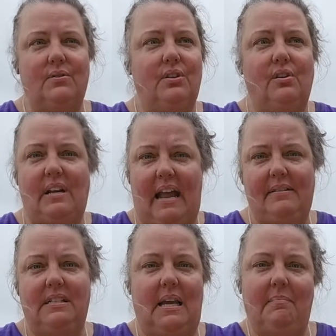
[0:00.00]
so you're gonna
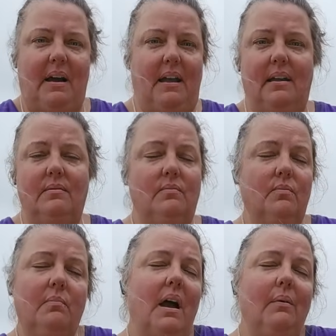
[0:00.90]
have to take my
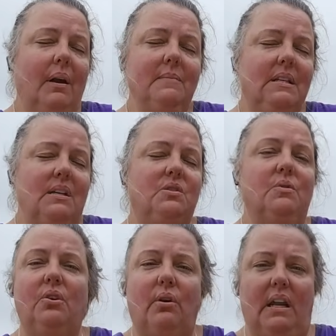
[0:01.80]
my recommendation
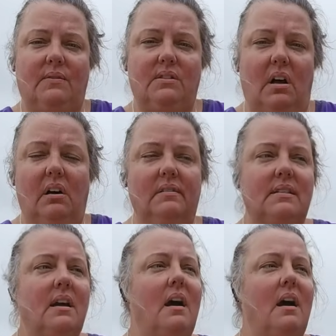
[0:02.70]
with a grain of salt.